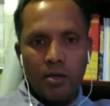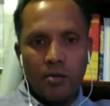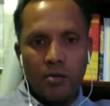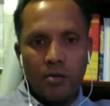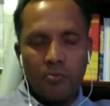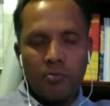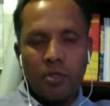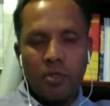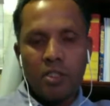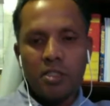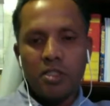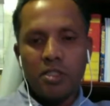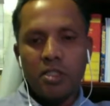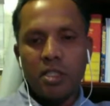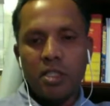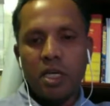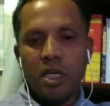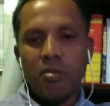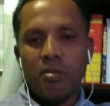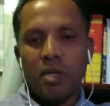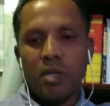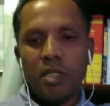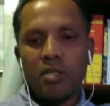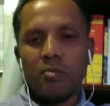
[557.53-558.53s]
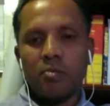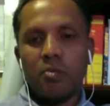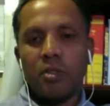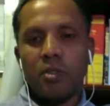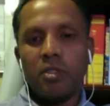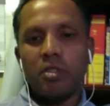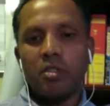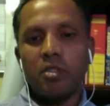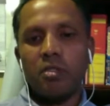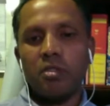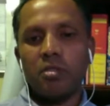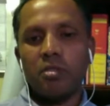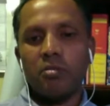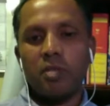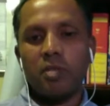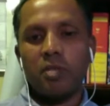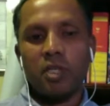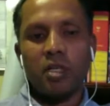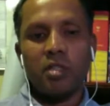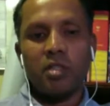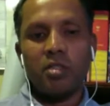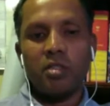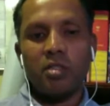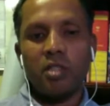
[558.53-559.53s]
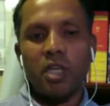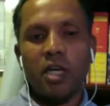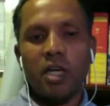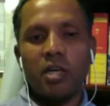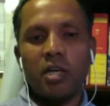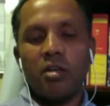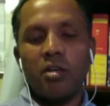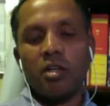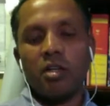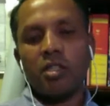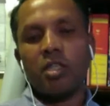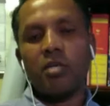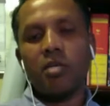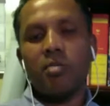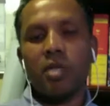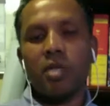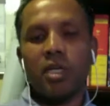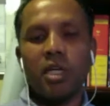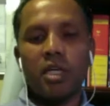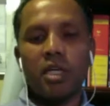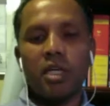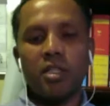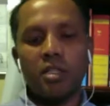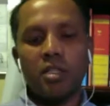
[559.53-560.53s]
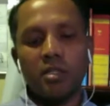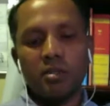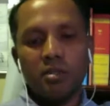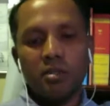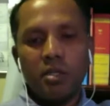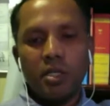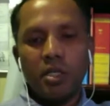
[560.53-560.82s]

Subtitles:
first-time entrepreneurs, because they are not coming either